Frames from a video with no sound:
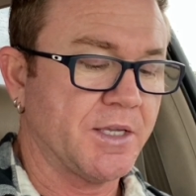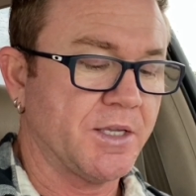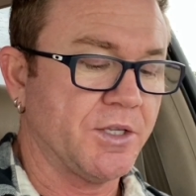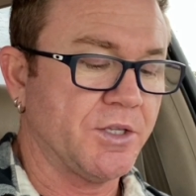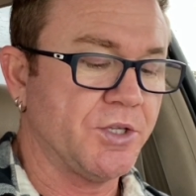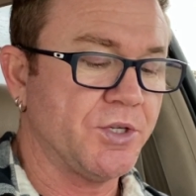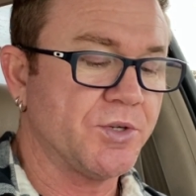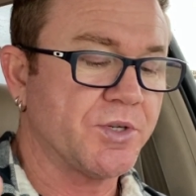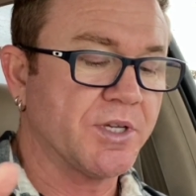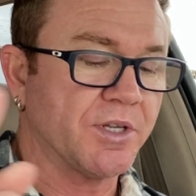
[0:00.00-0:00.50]

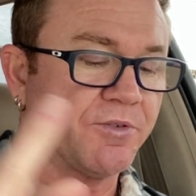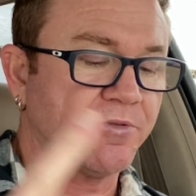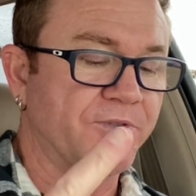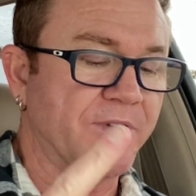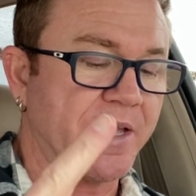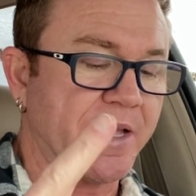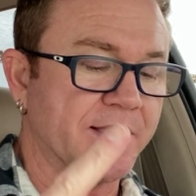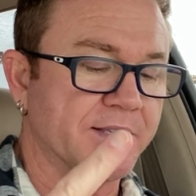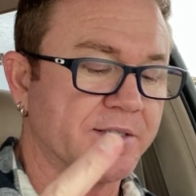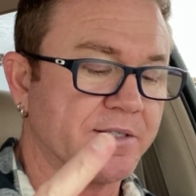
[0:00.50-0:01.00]
You
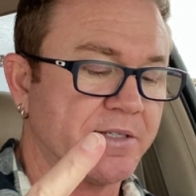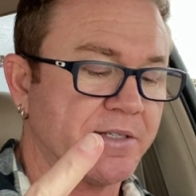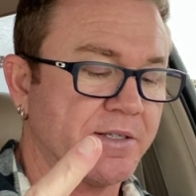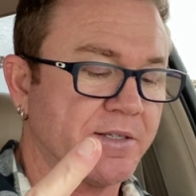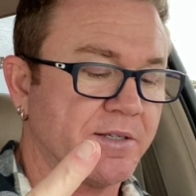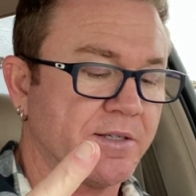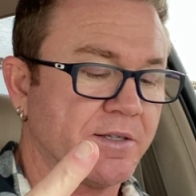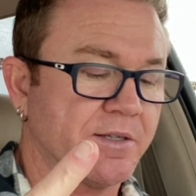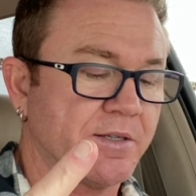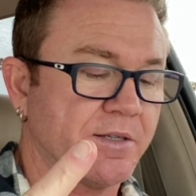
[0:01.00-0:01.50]
confessed
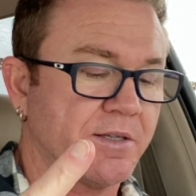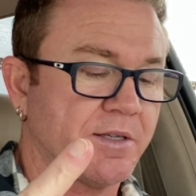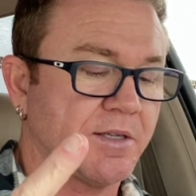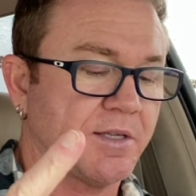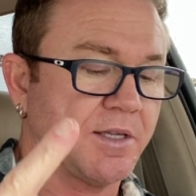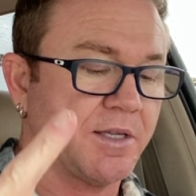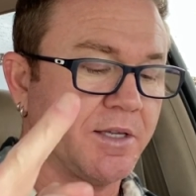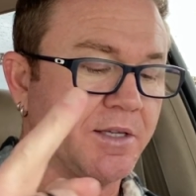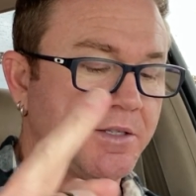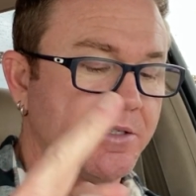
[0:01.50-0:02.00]

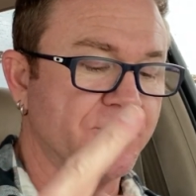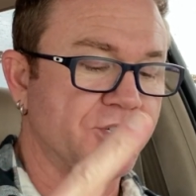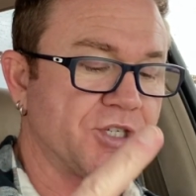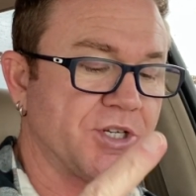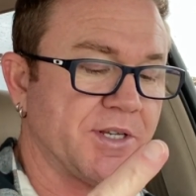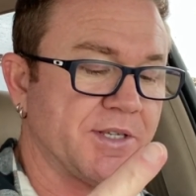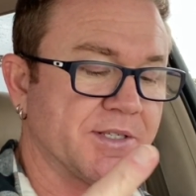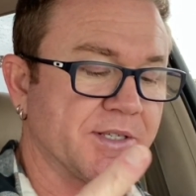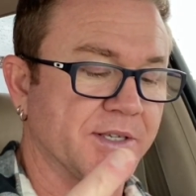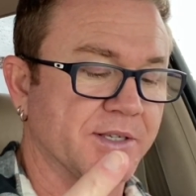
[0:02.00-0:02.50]
in
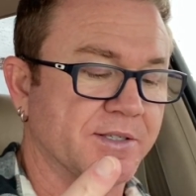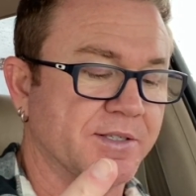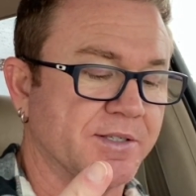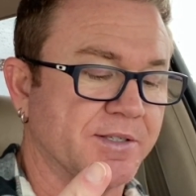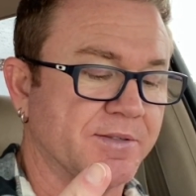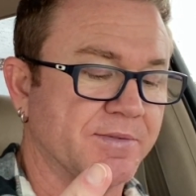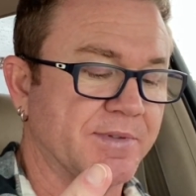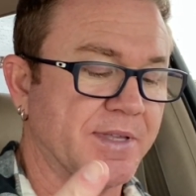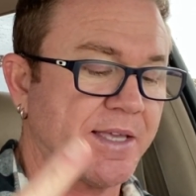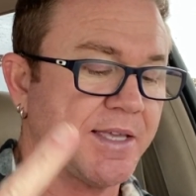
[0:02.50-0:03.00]

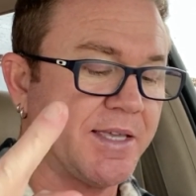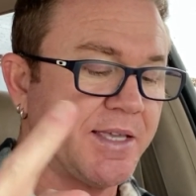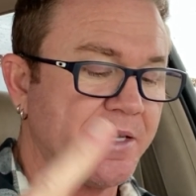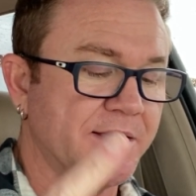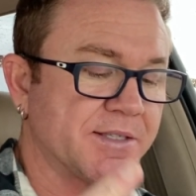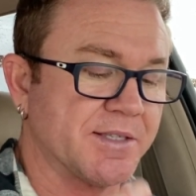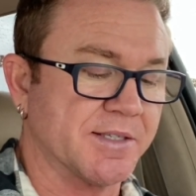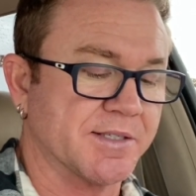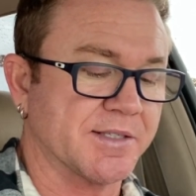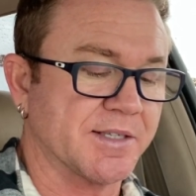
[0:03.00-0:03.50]
Jesus that
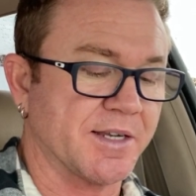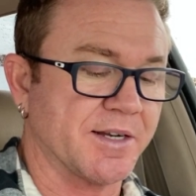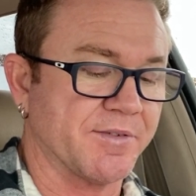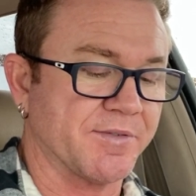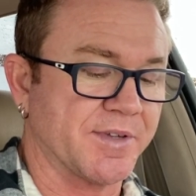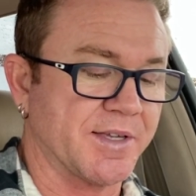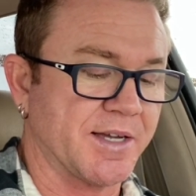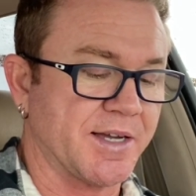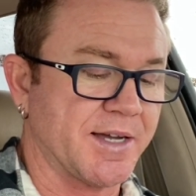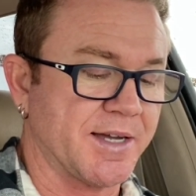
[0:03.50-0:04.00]
he's the son of
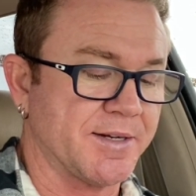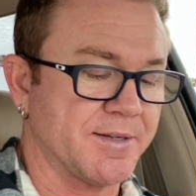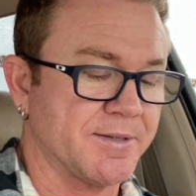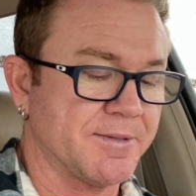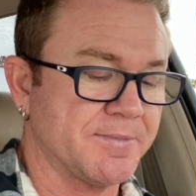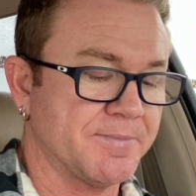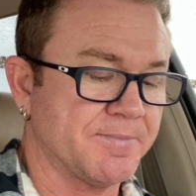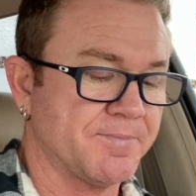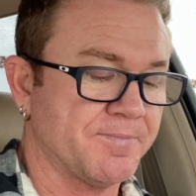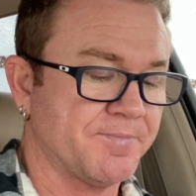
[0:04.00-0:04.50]
God.
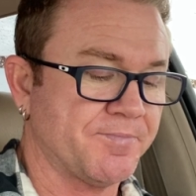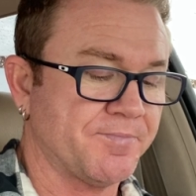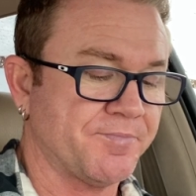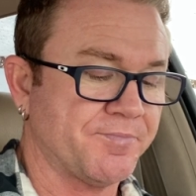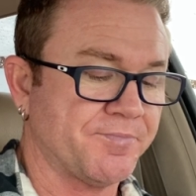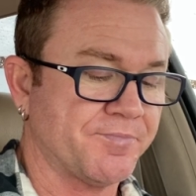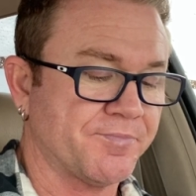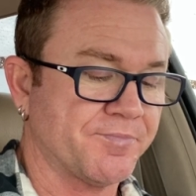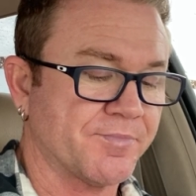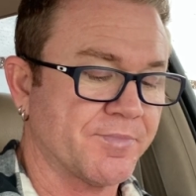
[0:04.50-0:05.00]

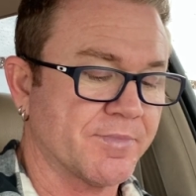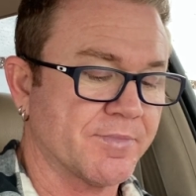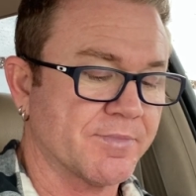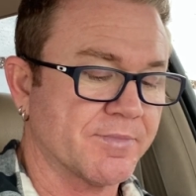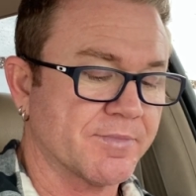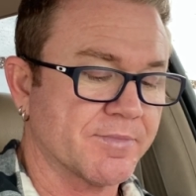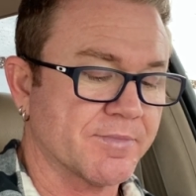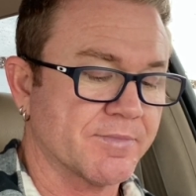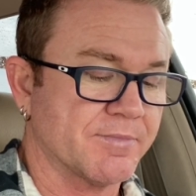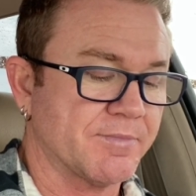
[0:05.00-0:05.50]

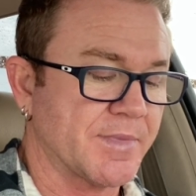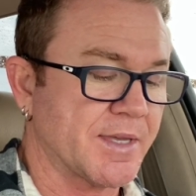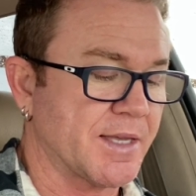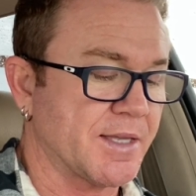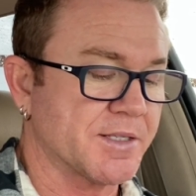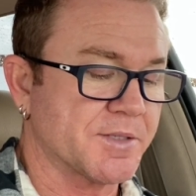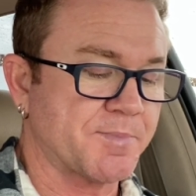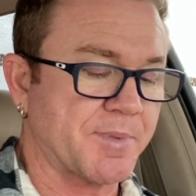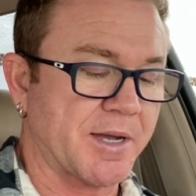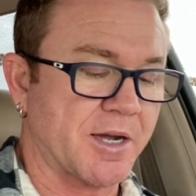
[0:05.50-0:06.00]
Man,
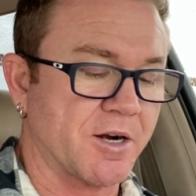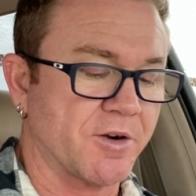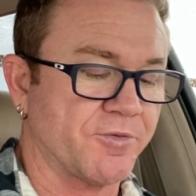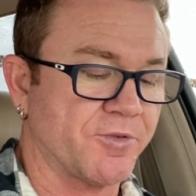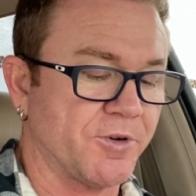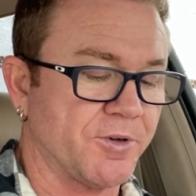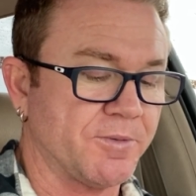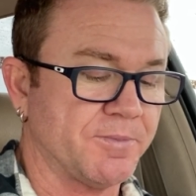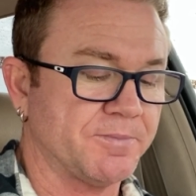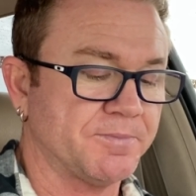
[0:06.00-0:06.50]
it's
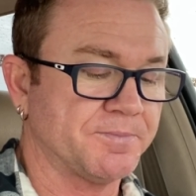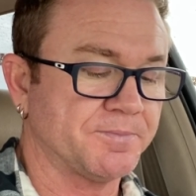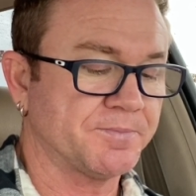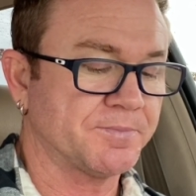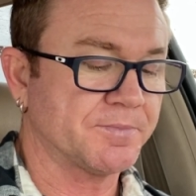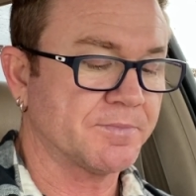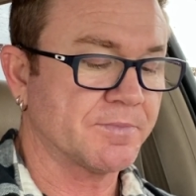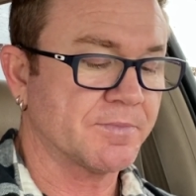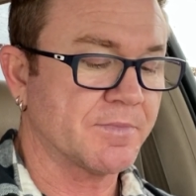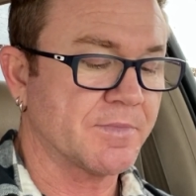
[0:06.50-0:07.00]
powerful.
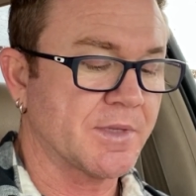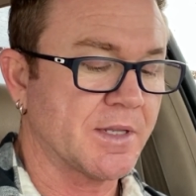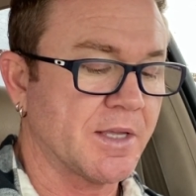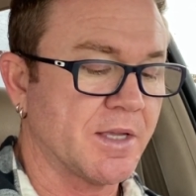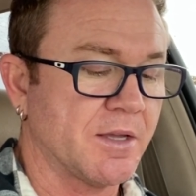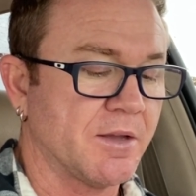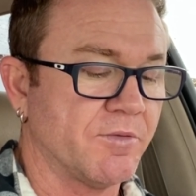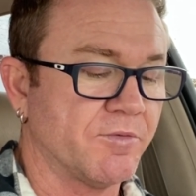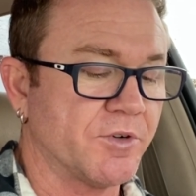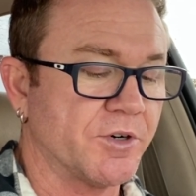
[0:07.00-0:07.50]

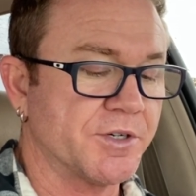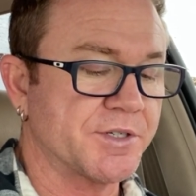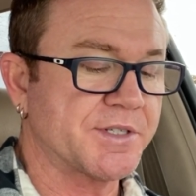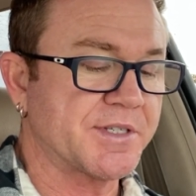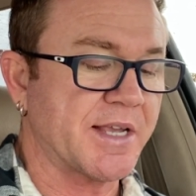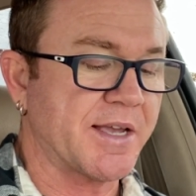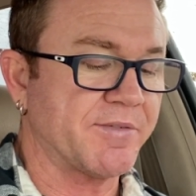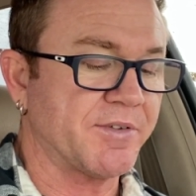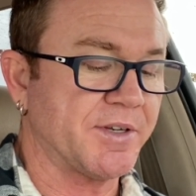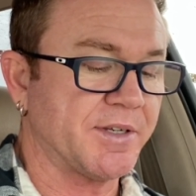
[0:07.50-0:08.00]
Verse
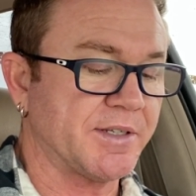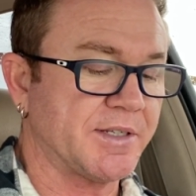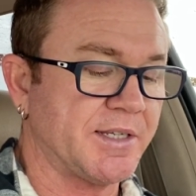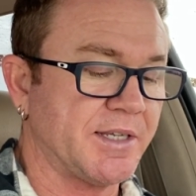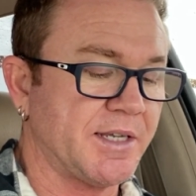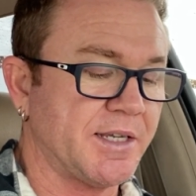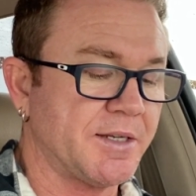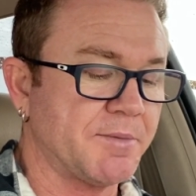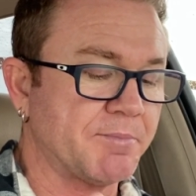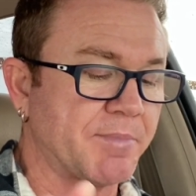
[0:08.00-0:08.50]

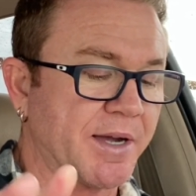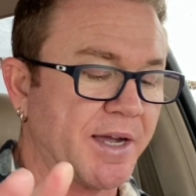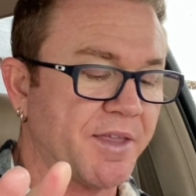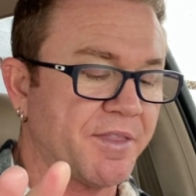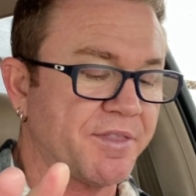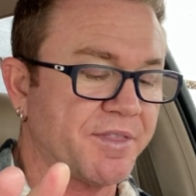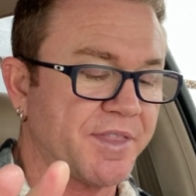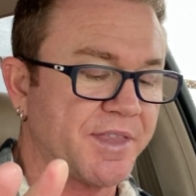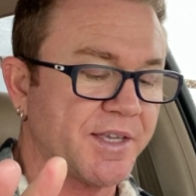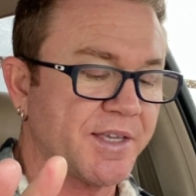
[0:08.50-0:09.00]
17, by
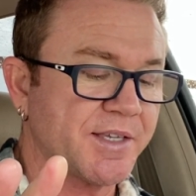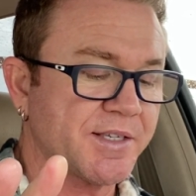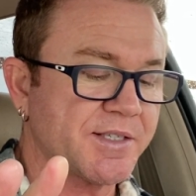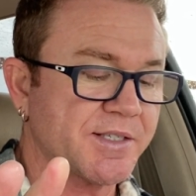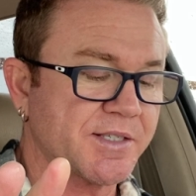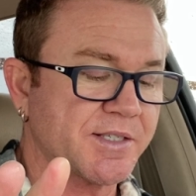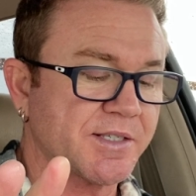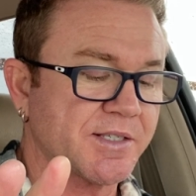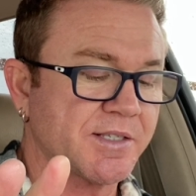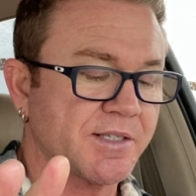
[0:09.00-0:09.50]

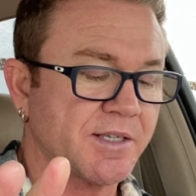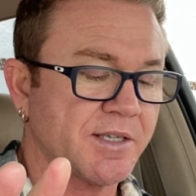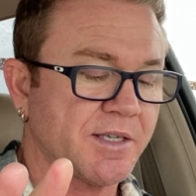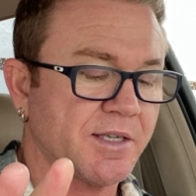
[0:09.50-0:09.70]
this